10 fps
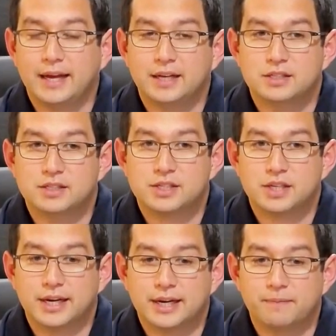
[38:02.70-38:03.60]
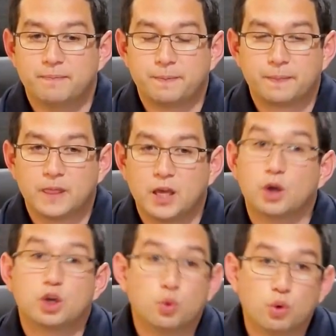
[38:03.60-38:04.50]
and
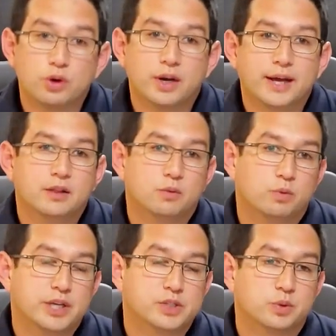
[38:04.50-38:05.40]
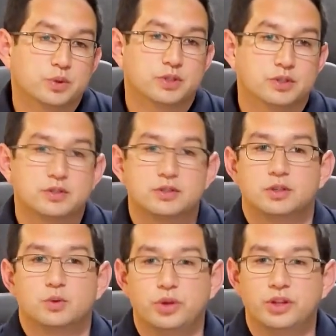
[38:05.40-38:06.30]
coordinate the
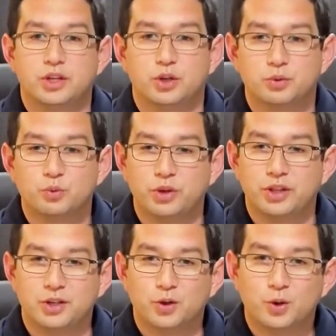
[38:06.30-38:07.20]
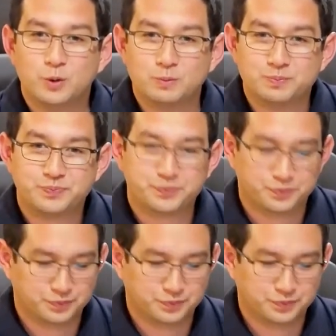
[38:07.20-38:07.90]
resources within your hall.